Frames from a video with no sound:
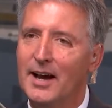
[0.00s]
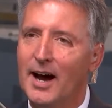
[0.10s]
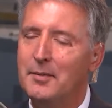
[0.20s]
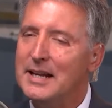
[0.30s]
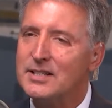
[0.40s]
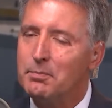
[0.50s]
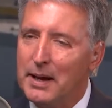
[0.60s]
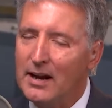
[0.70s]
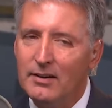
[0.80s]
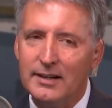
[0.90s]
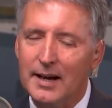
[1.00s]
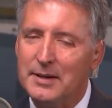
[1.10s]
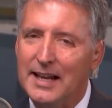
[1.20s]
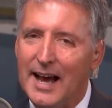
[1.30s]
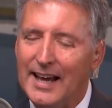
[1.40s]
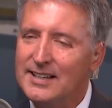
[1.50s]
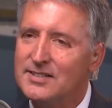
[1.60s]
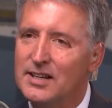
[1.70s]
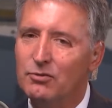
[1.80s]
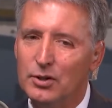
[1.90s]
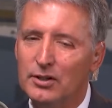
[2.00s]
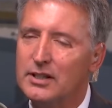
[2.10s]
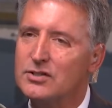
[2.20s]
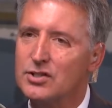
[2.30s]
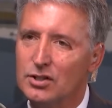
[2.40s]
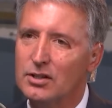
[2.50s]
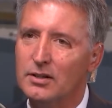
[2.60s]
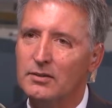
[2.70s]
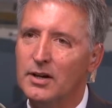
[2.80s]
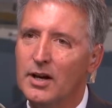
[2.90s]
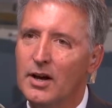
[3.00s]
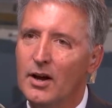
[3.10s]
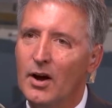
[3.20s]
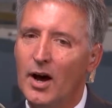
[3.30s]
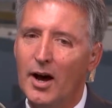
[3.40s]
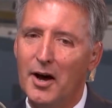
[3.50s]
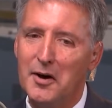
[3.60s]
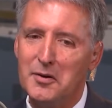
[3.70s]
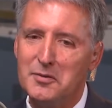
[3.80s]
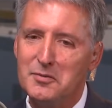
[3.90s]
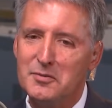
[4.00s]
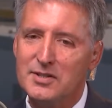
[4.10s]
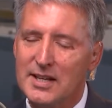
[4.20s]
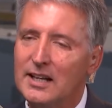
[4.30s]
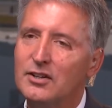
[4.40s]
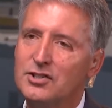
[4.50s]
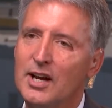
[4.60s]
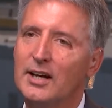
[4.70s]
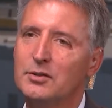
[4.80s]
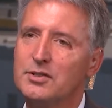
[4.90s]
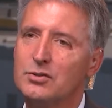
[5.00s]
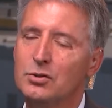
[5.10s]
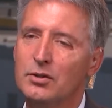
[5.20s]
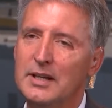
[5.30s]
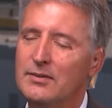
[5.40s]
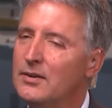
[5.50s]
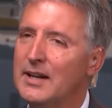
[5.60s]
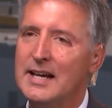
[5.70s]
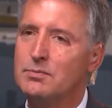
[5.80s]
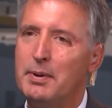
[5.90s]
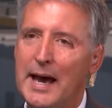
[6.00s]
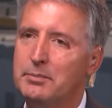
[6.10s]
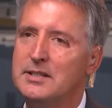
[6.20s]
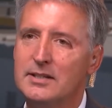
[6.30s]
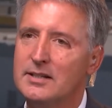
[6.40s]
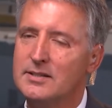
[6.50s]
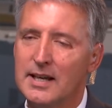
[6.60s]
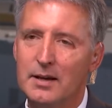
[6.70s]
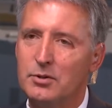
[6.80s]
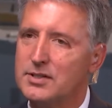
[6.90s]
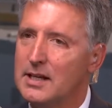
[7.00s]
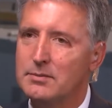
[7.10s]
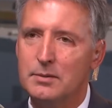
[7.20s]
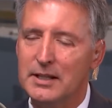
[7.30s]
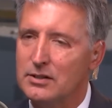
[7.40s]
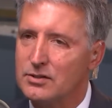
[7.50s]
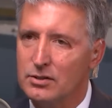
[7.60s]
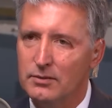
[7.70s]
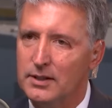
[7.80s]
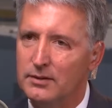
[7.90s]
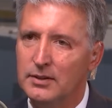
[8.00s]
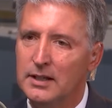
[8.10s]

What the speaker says: I mean, as a parent, I could see a real concern sending their child to a school, even if it has Baptist in its name or seems to be conservative,